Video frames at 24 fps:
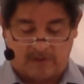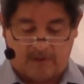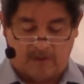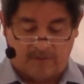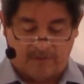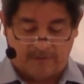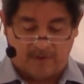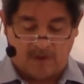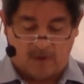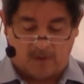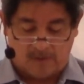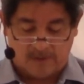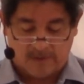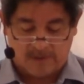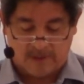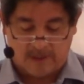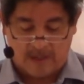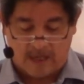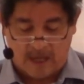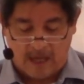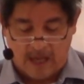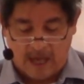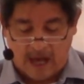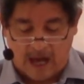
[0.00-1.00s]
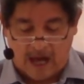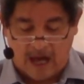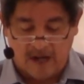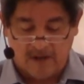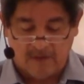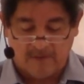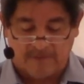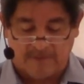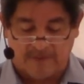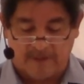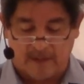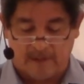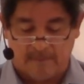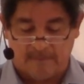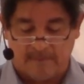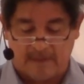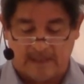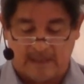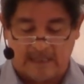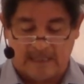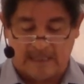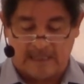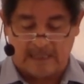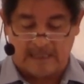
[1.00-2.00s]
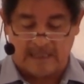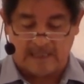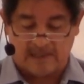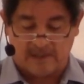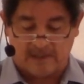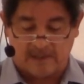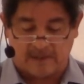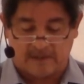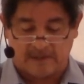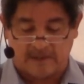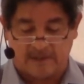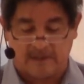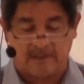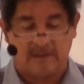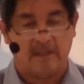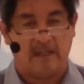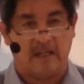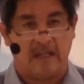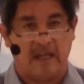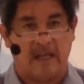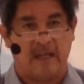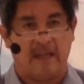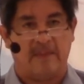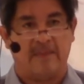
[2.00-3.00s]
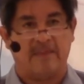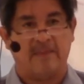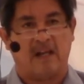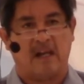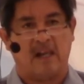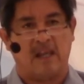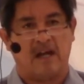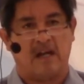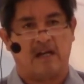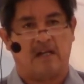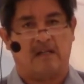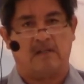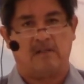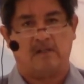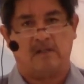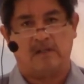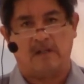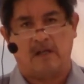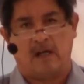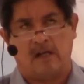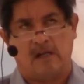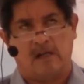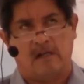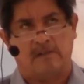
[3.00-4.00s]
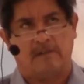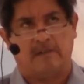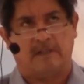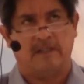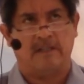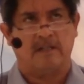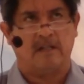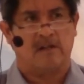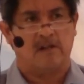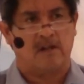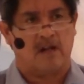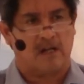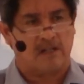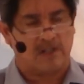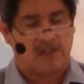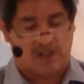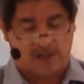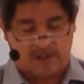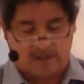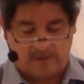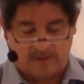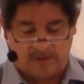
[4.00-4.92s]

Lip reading: Of course, all of them inserted in a large